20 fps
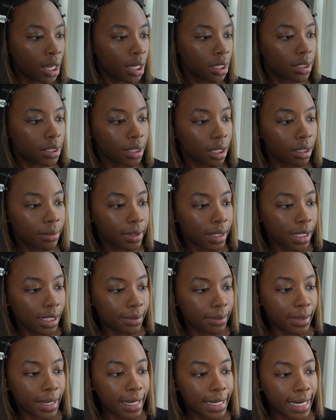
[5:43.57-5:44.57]
So because
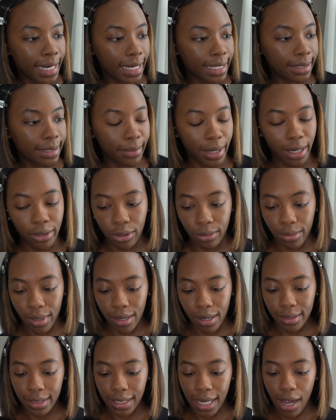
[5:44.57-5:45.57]
my NYX micro
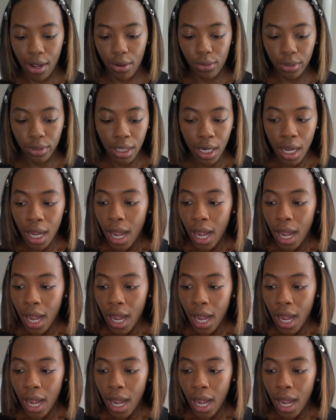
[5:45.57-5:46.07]
brow is out,